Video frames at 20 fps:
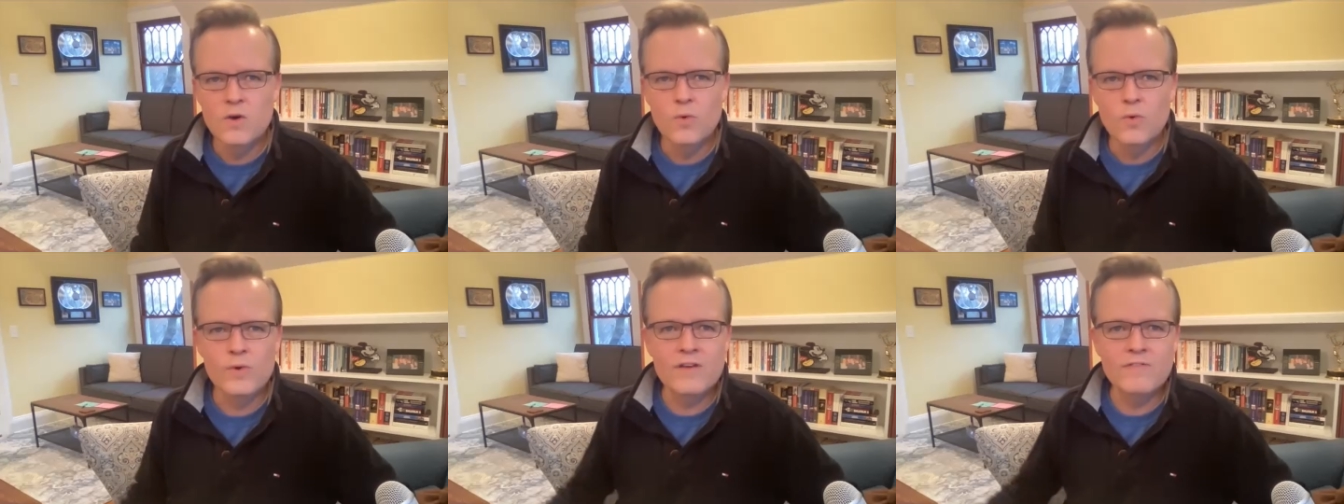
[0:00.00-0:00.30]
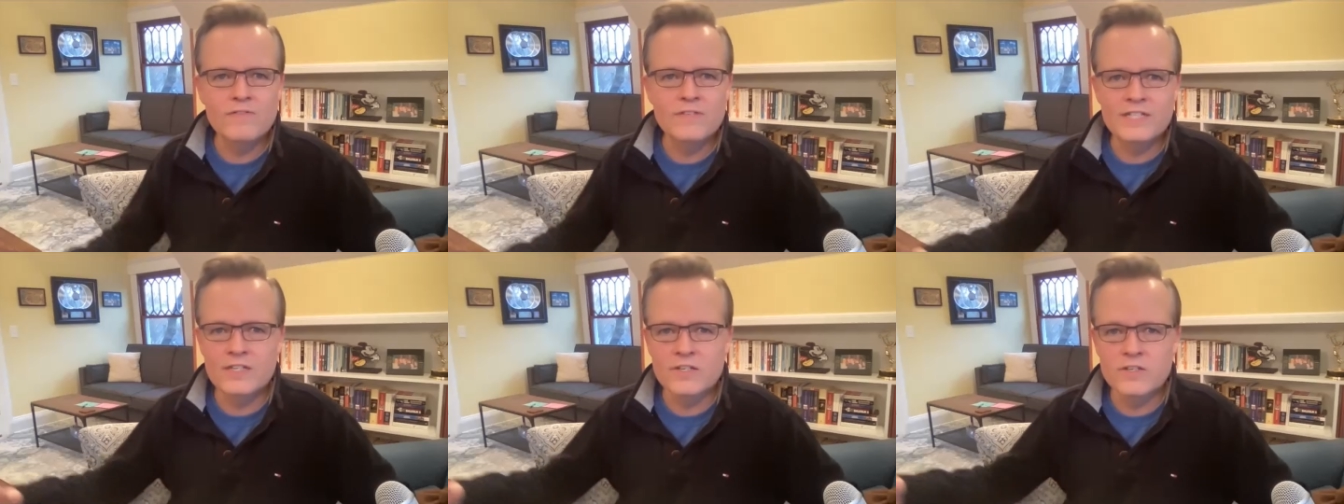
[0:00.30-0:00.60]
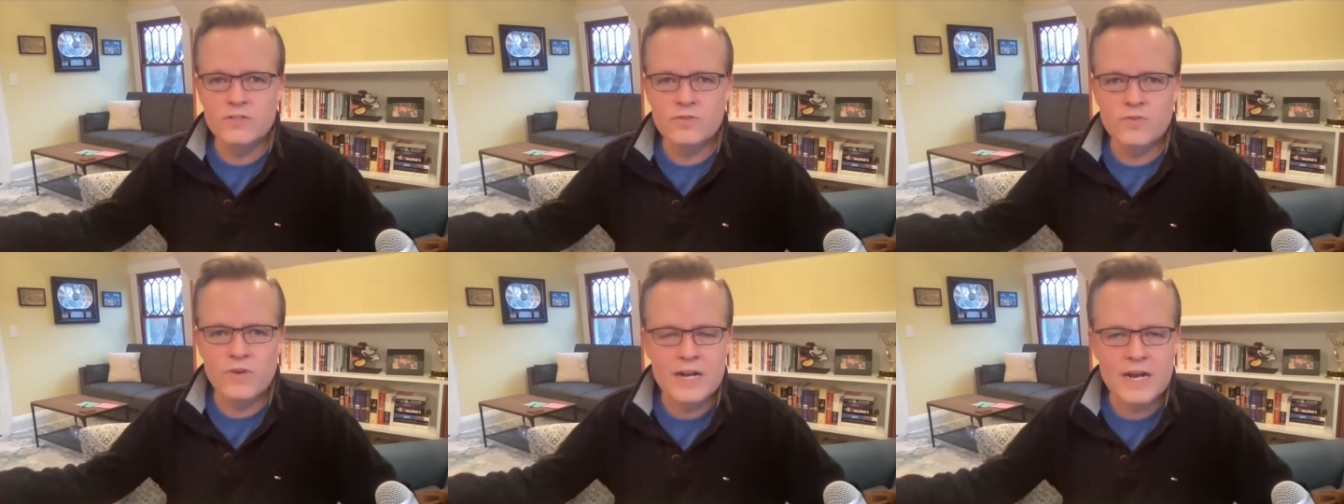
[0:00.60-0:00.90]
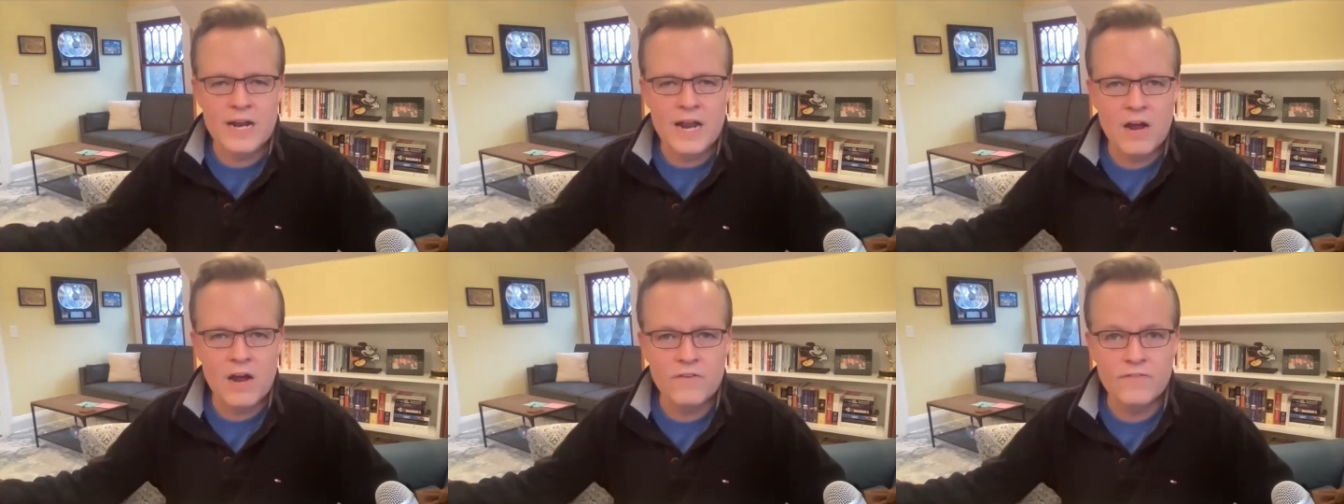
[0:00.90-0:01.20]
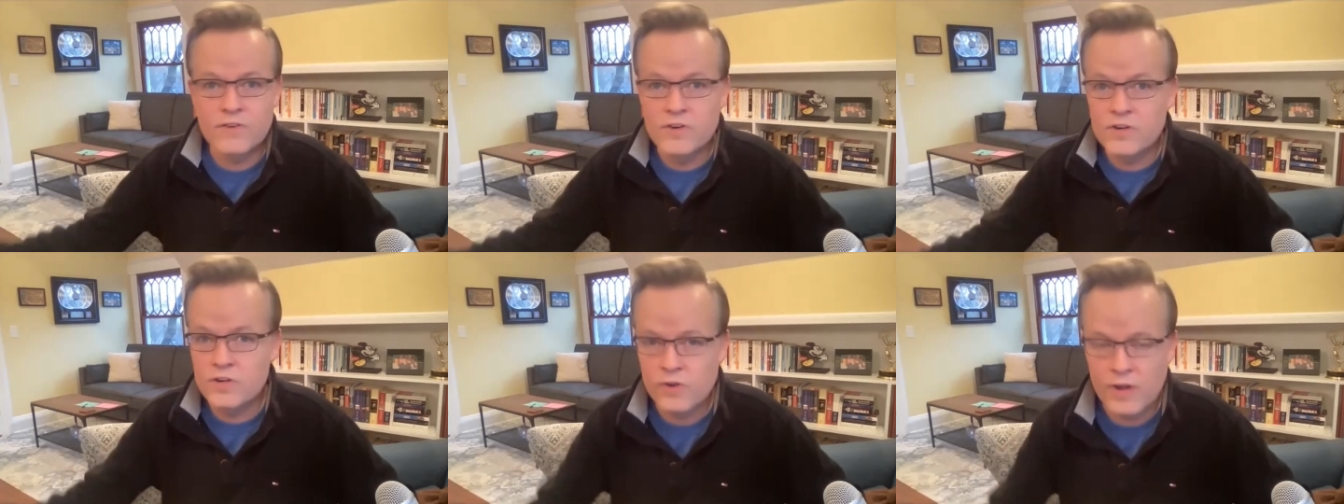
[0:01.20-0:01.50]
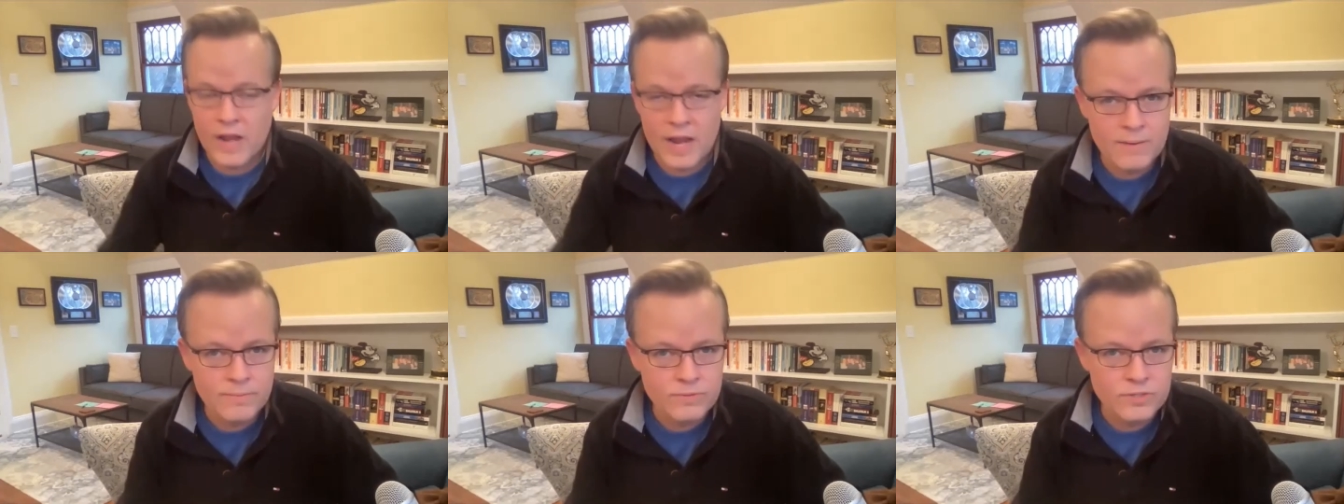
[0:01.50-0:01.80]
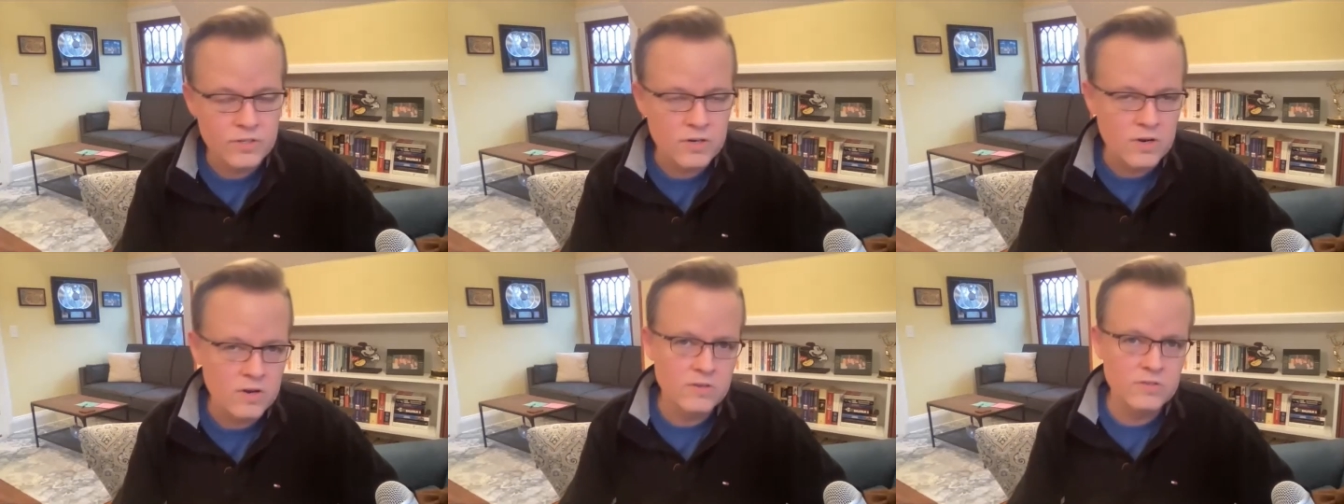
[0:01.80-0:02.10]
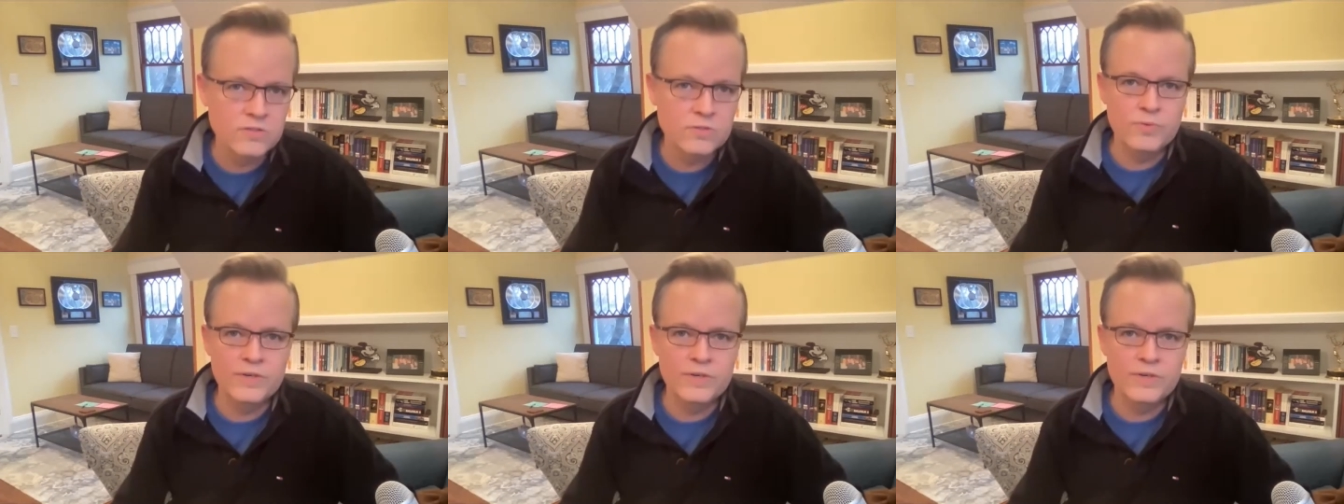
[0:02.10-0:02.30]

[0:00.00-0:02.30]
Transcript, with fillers: We have deals right now for new game shows.